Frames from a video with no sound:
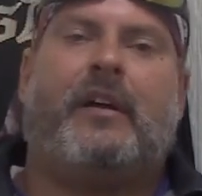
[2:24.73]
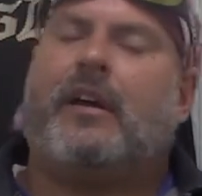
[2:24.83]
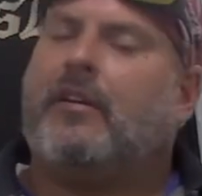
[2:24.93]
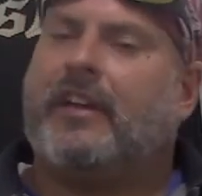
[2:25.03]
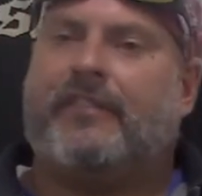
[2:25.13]

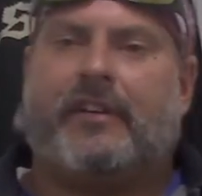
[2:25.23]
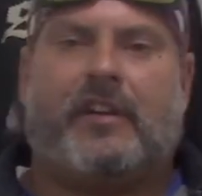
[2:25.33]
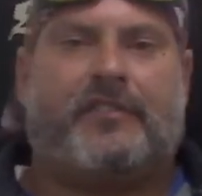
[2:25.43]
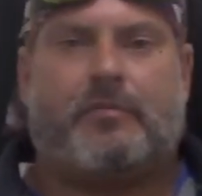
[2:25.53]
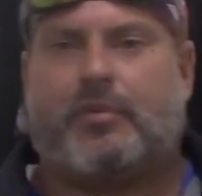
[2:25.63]
I don't even
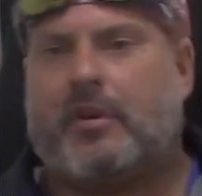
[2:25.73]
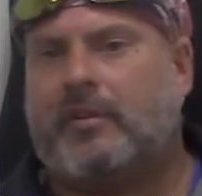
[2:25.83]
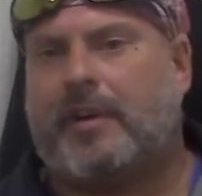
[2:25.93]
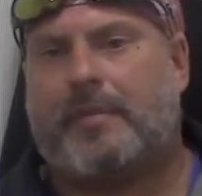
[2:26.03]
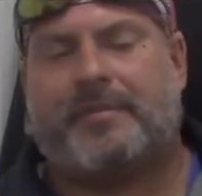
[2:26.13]
know if the
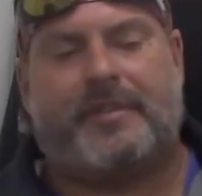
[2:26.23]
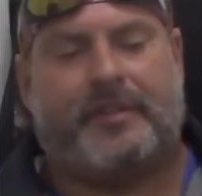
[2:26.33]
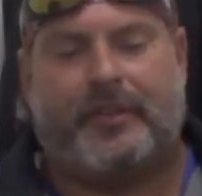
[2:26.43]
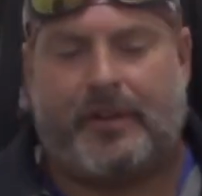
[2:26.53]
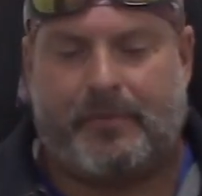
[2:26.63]
program's
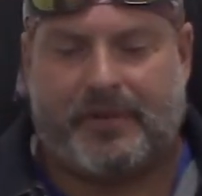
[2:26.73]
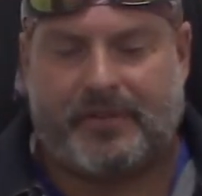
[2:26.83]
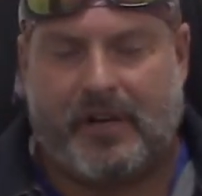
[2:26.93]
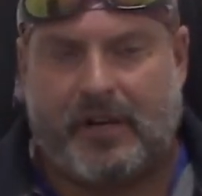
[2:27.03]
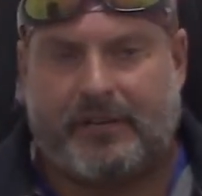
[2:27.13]
still there, but
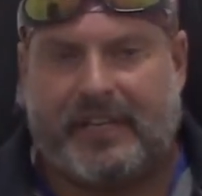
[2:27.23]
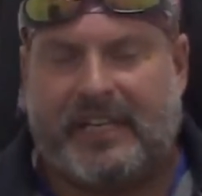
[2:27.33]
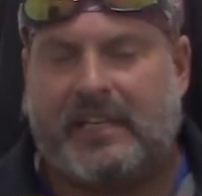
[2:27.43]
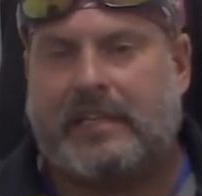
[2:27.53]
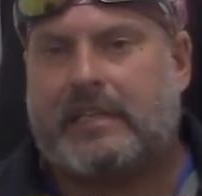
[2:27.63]
it's called the
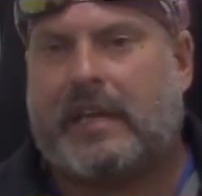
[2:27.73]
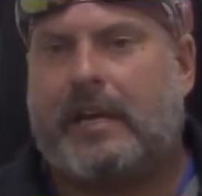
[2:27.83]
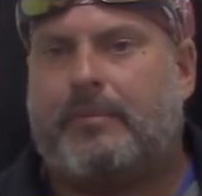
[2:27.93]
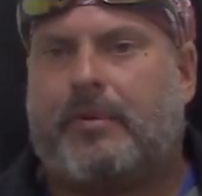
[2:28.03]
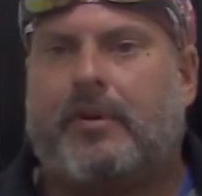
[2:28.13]

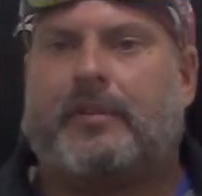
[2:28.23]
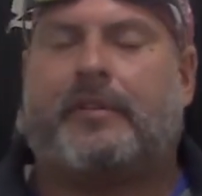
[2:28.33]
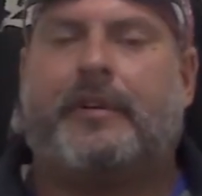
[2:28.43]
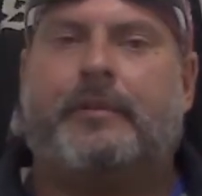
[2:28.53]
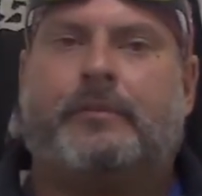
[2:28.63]
Insight
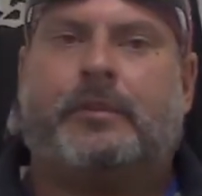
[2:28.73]
Program.